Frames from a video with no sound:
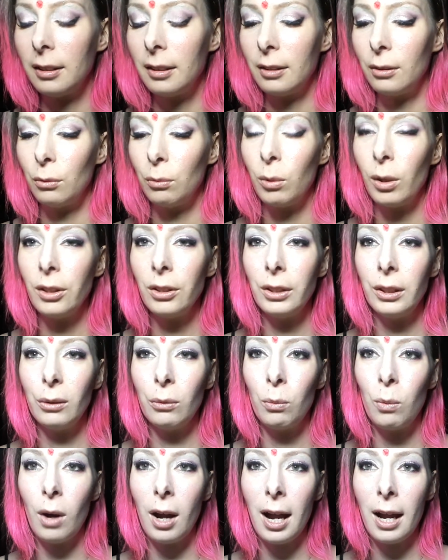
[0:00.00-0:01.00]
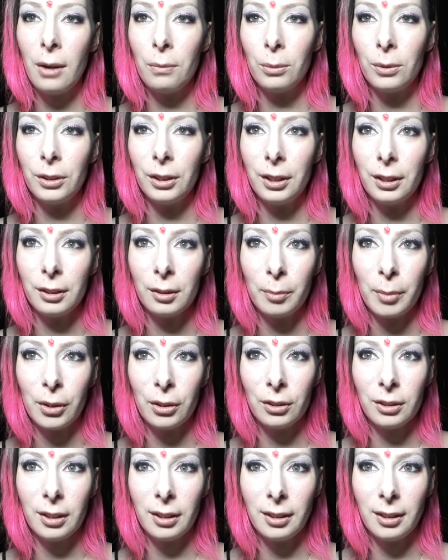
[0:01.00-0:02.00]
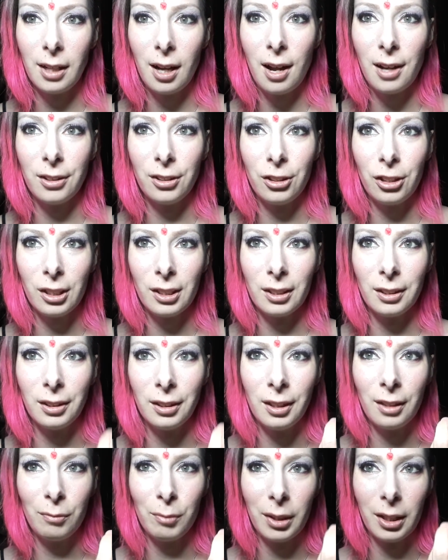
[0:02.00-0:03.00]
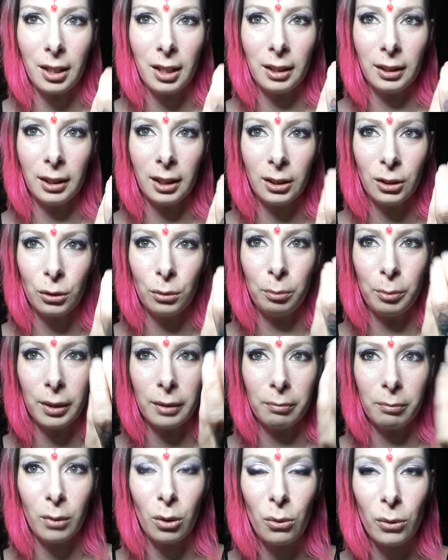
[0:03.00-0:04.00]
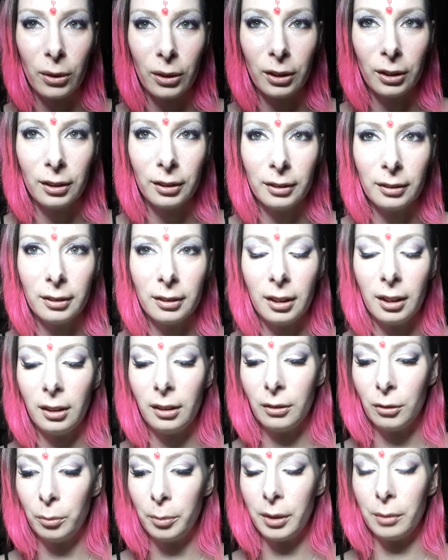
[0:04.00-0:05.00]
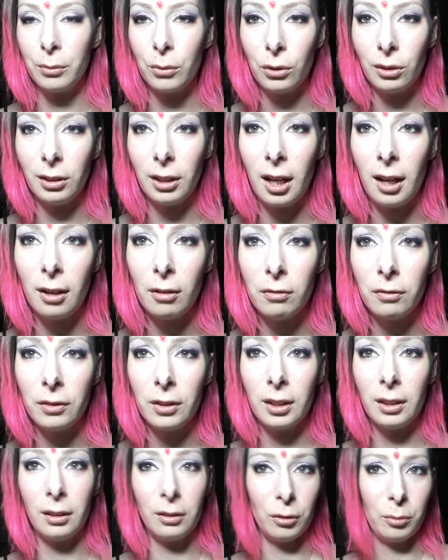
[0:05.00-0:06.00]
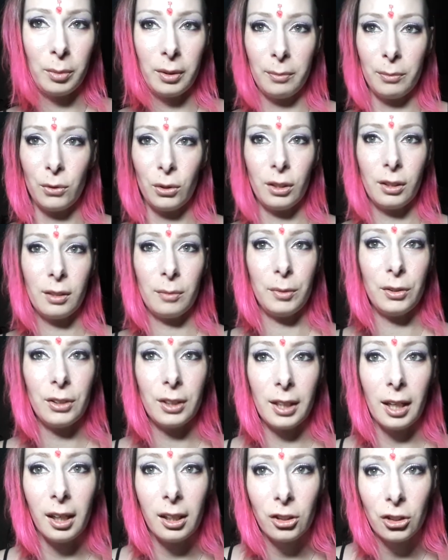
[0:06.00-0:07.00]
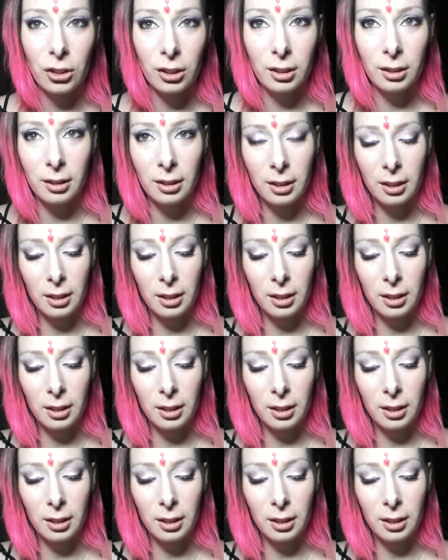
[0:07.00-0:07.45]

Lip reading: wondering why won't this person not just give me a little bit more love, a little bit more communication.